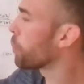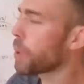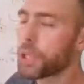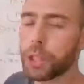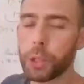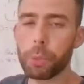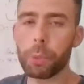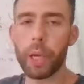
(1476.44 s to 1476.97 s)
of
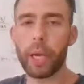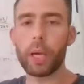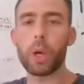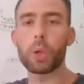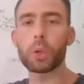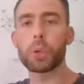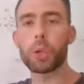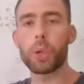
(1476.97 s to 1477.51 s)
what you pay
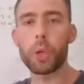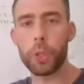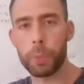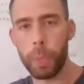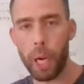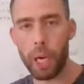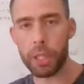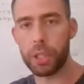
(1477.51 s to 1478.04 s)
go to your
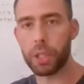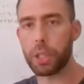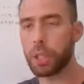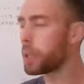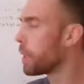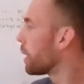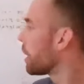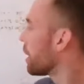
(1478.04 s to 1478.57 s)
sponsor.
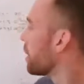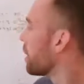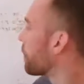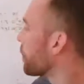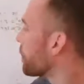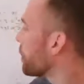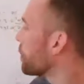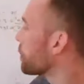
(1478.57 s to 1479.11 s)

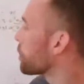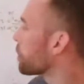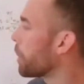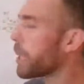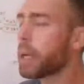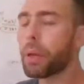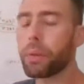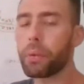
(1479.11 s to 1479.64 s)
For you to
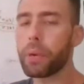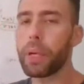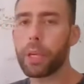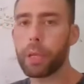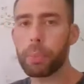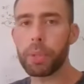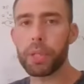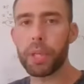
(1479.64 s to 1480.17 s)
make a
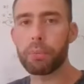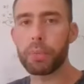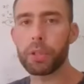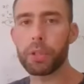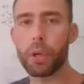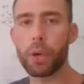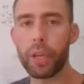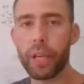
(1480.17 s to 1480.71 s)
300%
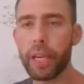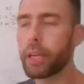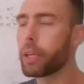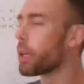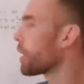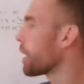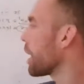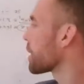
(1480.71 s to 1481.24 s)
return here
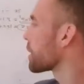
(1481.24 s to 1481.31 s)
on the